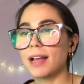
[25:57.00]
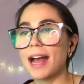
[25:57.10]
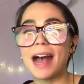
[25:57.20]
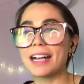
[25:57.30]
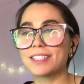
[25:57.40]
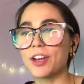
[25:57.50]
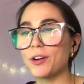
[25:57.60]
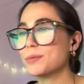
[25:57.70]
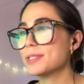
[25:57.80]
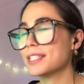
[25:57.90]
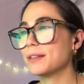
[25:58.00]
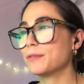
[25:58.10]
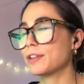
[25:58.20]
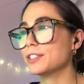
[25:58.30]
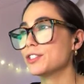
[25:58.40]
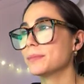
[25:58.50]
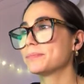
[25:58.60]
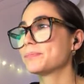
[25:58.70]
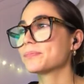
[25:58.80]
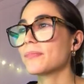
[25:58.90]
hasard, we say in French.
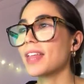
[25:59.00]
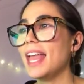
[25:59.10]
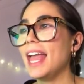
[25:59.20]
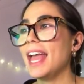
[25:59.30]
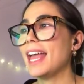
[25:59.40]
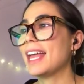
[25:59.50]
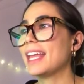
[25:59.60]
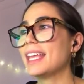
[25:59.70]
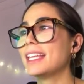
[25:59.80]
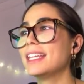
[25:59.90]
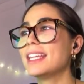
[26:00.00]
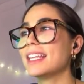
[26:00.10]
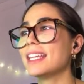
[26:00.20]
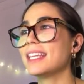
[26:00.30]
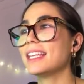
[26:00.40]
And